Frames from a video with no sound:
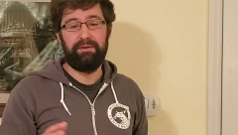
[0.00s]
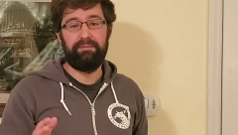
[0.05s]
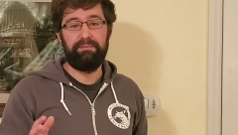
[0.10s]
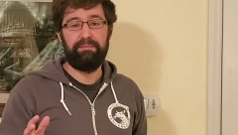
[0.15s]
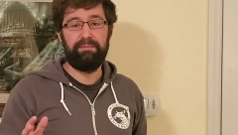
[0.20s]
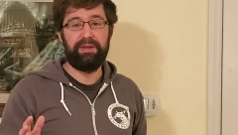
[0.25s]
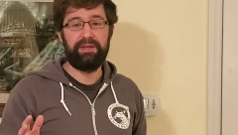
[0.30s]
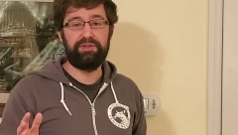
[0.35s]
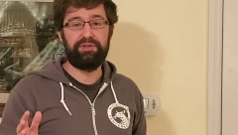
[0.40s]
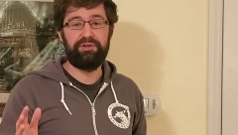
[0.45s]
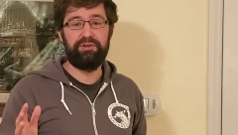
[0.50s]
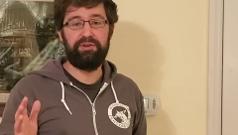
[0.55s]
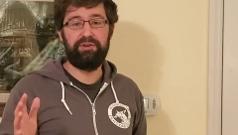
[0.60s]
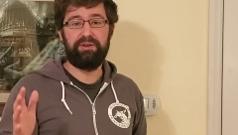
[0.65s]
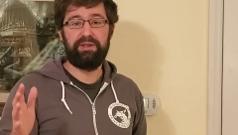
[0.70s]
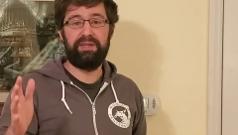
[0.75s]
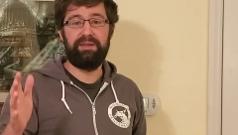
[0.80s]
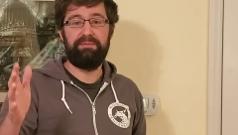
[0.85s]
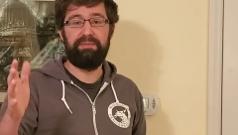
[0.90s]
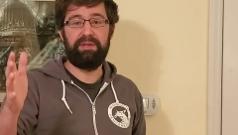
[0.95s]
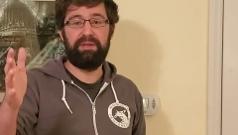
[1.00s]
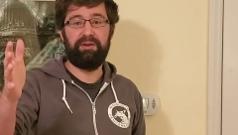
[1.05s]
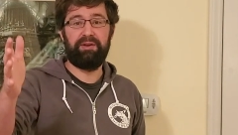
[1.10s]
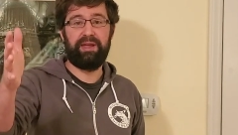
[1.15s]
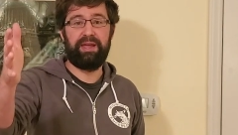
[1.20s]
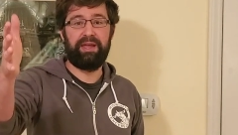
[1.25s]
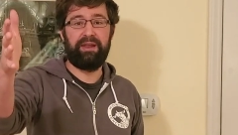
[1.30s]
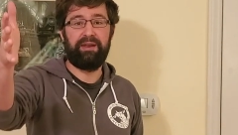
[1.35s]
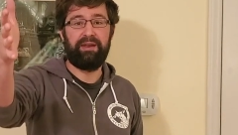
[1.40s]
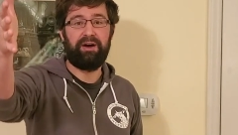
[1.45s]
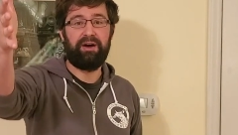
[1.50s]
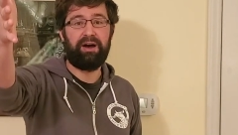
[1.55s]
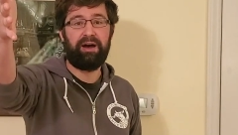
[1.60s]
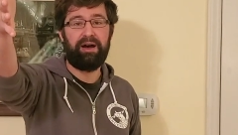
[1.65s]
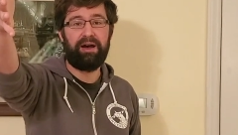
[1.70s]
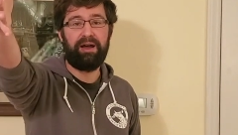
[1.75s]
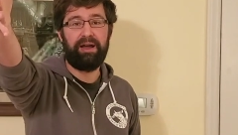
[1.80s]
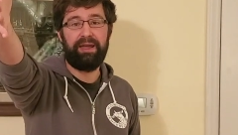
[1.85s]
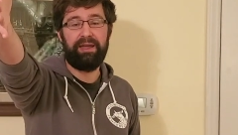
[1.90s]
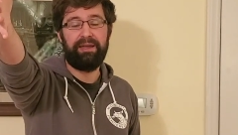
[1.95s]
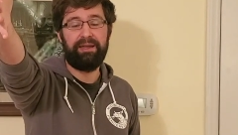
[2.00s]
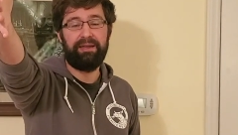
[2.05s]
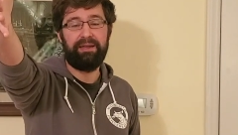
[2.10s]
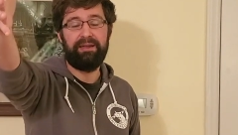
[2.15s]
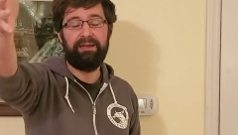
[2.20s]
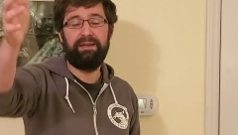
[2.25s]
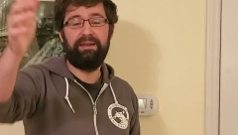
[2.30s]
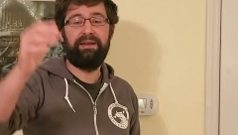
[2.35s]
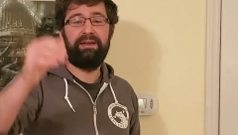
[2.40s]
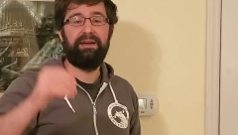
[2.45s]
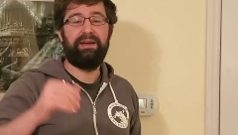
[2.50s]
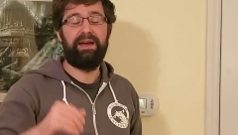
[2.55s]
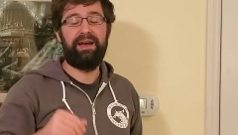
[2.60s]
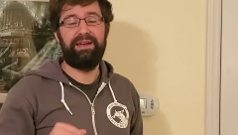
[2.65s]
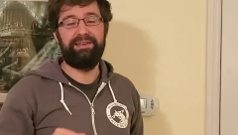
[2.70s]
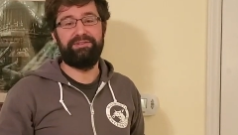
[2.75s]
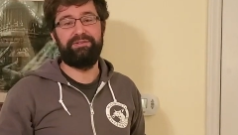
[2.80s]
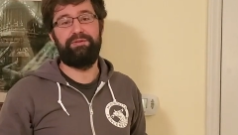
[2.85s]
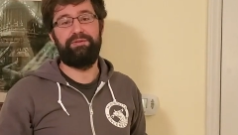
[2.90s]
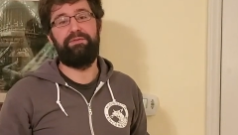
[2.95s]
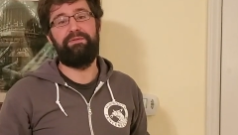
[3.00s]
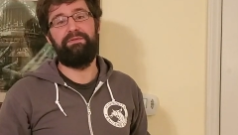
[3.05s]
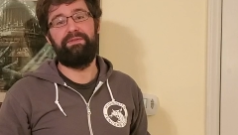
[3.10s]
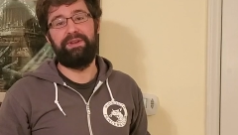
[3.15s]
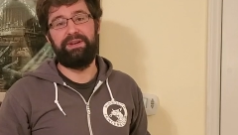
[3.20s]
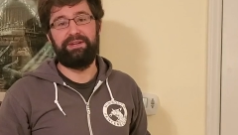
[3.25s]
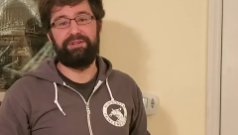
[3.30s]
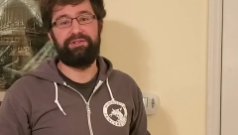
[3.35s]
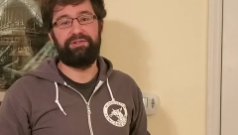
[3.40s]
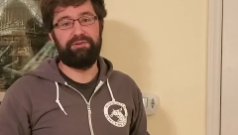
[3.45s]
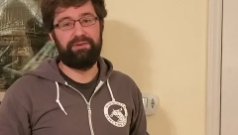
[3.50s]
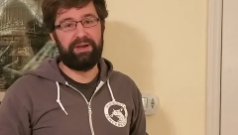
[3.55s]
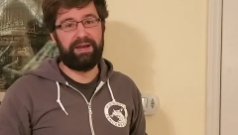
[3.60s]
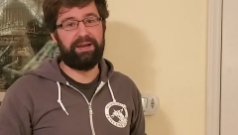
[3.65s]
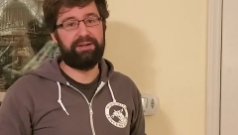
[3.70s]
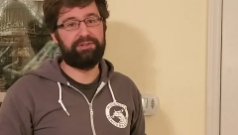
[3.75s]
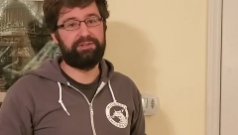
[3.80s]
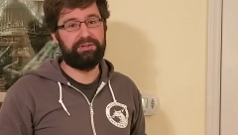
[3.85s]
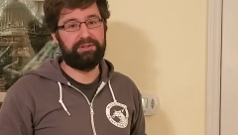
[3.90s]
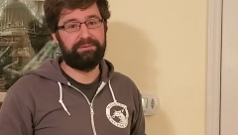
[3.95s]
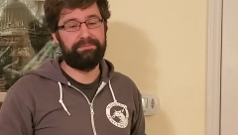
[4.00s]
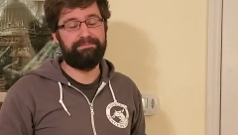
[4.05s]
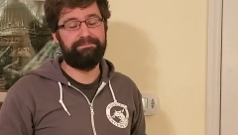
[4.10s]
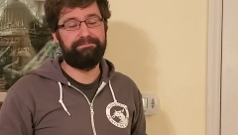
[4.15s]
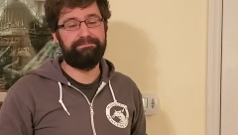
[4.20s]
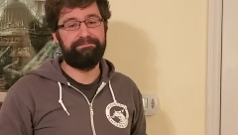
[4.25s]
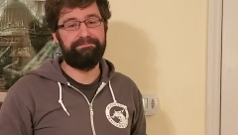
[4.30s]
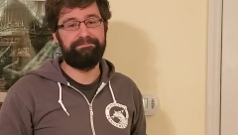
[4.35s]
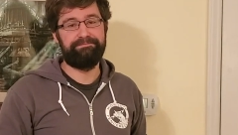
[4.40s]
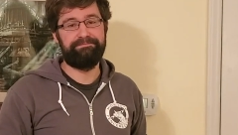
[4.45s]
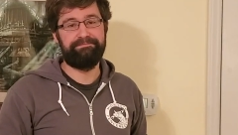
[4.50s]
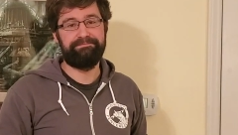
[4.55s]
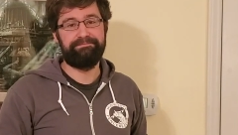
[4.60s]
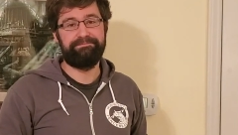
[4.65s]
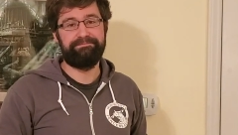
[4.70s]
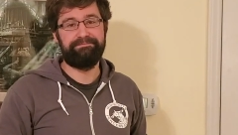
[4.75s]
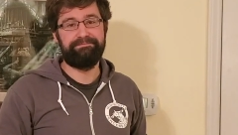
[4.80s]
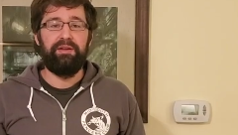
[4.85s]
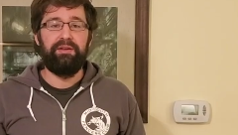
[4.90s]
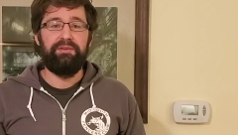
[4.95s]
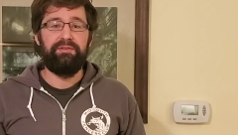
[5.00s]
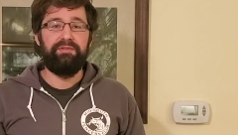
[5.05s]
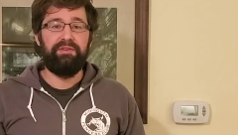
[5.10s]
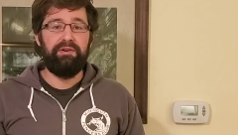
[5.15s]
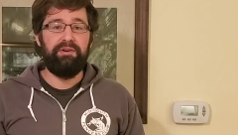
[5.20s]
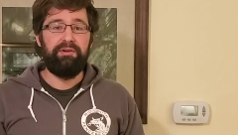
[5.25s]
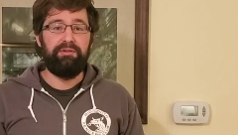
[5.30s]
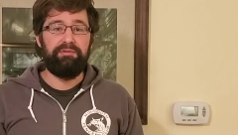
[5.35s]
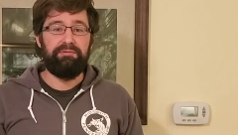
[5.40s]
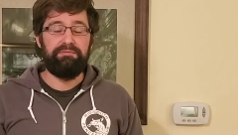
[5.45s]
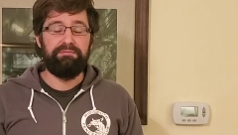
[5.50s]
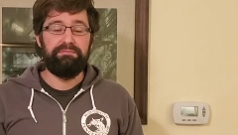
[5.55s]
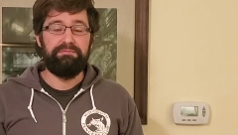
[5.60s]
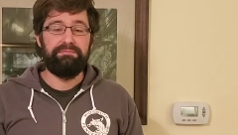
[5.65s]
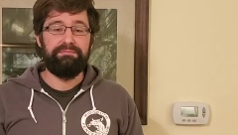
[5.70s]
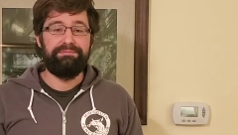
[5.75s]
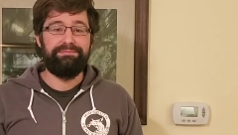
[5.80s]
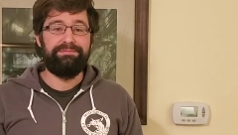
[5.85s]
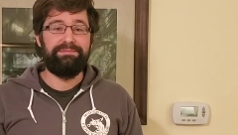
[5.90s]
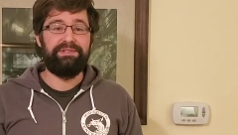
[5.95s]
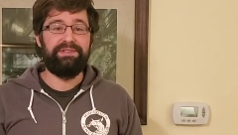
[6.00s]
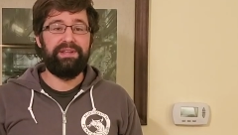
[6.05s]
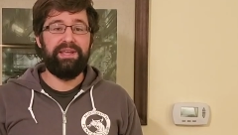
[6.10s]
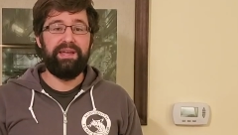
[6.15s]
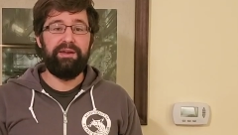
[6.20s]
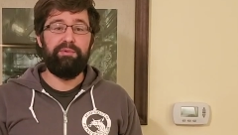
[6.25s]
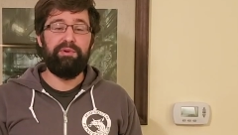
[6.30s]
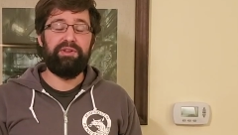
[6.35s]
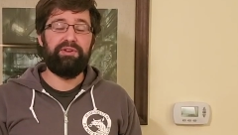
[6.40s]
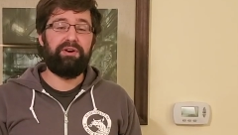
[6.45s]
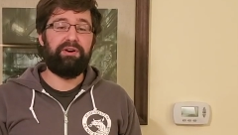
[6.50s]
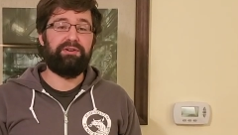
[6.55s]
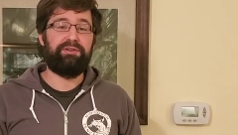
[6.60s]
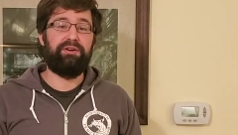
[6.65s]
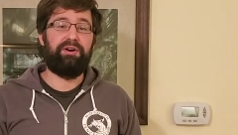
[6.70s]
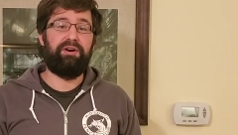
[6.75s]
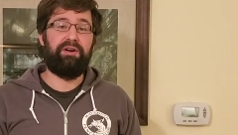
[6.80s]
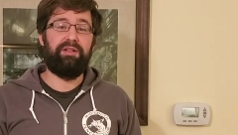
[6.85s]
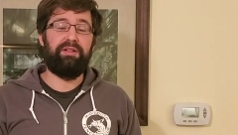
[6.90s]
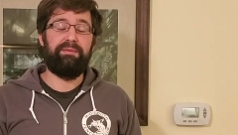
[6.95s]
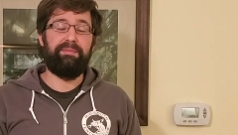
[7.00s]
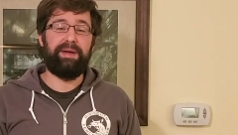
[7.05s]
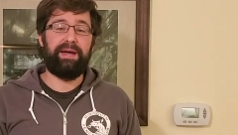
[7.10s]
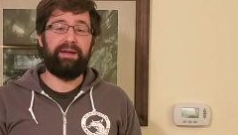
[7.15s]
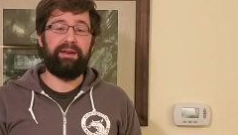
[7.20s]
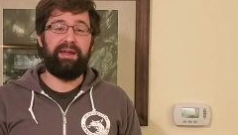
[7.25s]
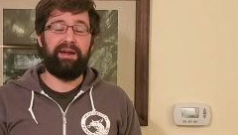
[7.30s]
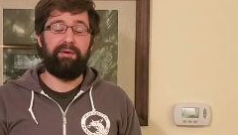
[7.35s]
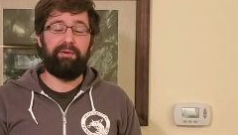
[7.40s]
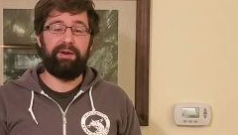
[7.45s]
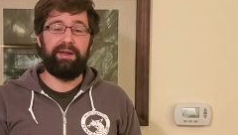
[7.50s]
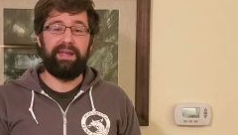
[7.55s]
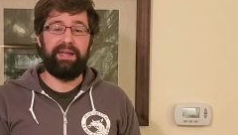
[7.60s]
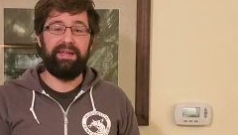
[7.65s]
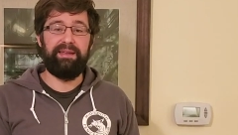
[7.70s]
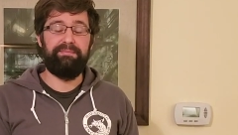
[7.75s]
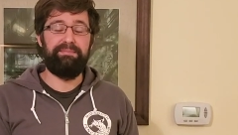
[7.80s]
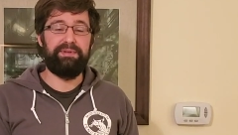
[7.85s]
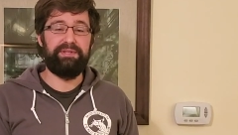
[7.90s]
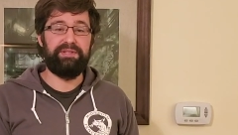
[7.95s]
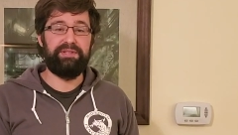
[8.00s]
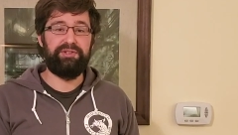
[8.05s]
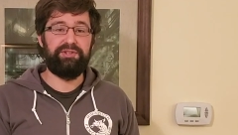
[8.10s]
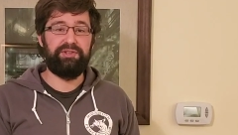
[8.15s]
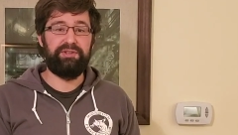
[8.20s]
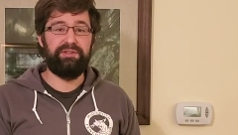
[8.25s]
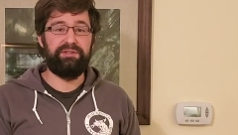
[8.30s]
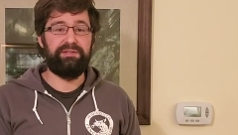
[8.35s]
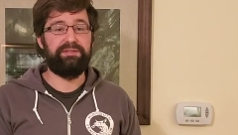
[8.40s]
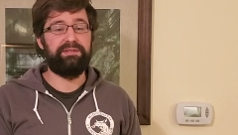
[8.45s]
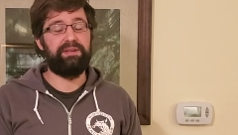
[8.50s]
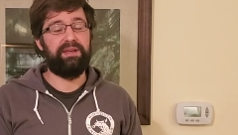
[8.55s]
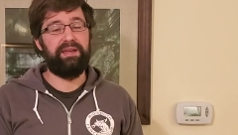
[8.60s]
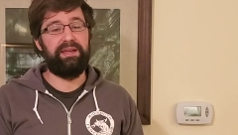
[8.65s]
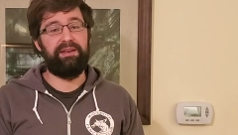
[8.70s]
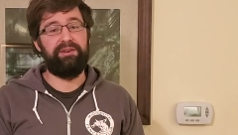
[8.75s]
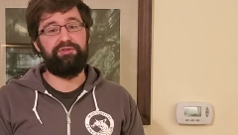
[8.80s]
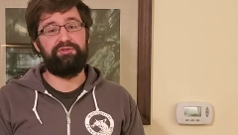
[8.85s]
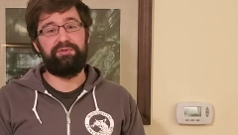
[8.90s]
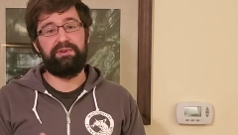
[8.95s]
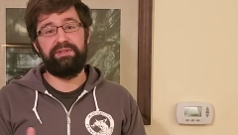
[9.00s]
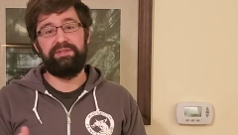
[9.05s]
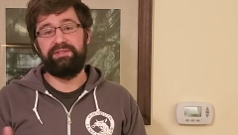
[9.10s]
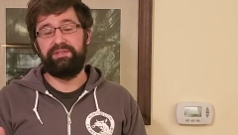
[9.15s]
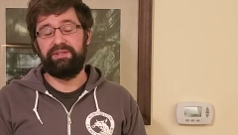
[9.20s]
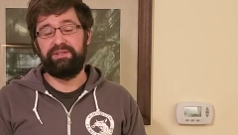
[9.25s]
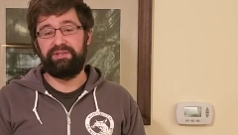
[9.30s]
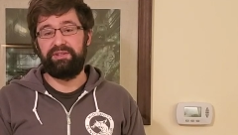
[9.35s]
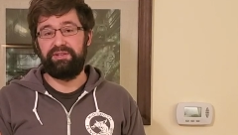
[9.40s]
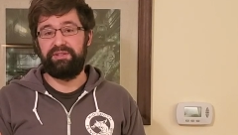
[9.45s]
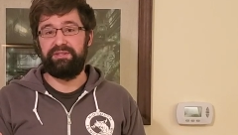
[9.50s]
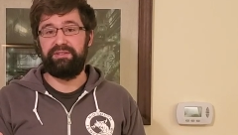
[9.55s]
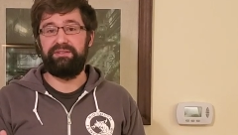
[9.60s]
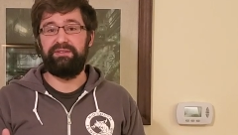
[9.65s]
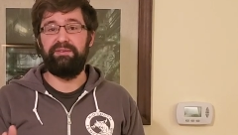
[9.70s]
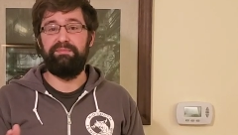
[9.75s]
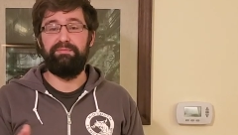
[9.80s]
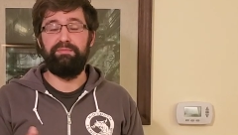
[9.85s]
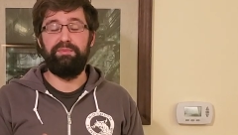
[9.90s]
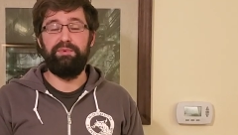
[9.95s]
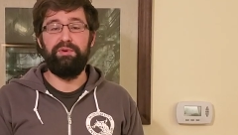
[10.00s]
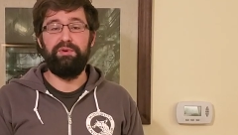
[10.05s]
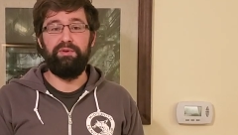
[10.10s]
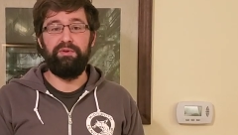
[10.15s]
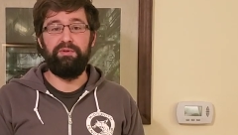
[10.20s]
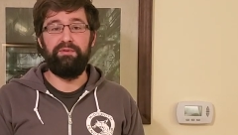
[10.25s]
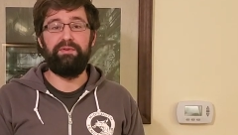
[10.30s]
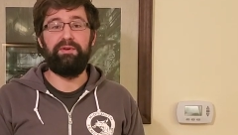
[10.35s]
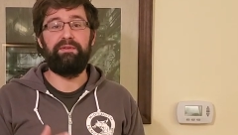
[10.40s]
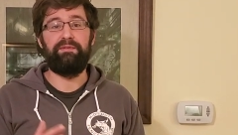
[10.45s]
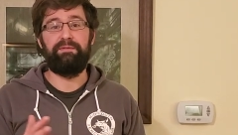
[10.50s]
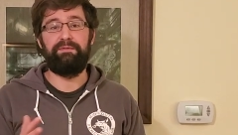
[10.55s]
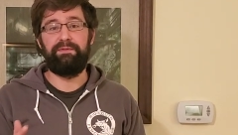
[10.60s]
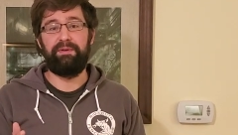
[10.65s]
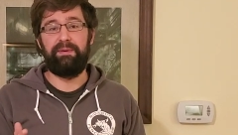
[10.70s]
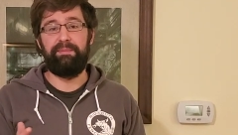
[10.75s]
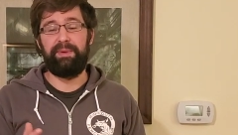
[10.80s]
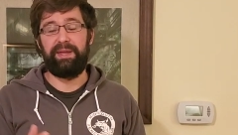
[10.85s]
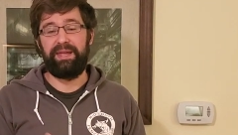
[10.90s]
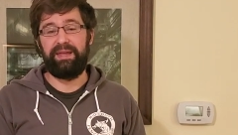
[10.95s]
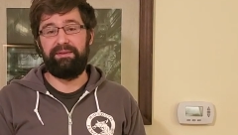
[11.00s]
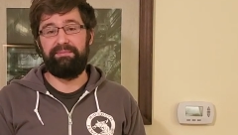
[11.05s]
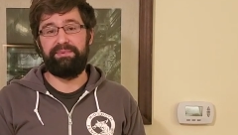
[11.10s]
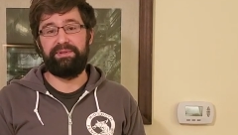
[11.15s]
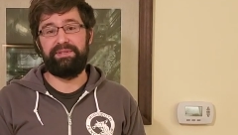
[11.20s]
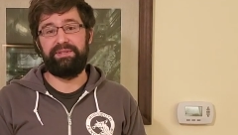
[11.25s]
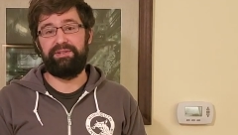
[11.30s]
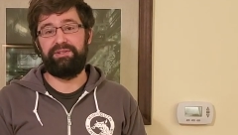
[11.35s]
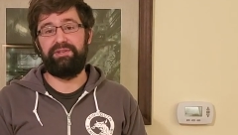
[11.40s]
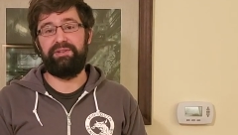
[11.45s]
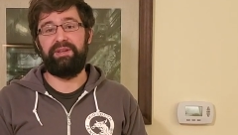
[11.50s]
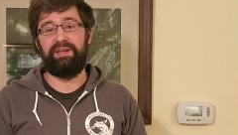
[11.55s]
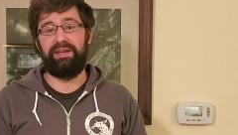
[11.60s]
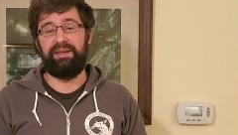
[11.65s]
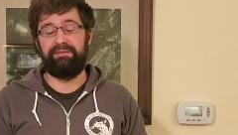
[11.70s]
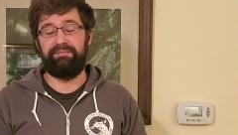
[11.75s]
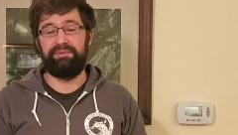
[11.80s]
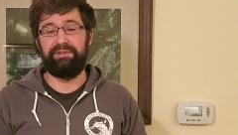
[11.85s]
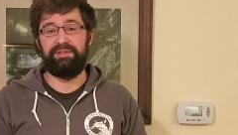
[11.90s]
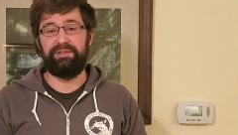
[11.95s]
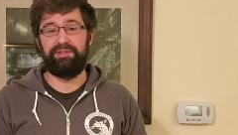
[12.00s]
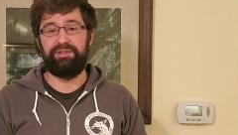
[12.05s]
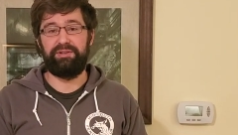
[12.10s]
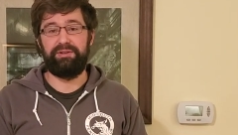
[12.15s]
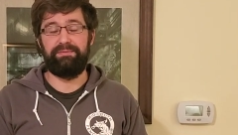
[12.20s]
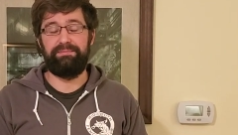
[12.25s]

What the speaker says: Make sure you're keeping your hand high as you finish your action. So, today we talked all about our hand positions and transitions to move from hand position to hand position.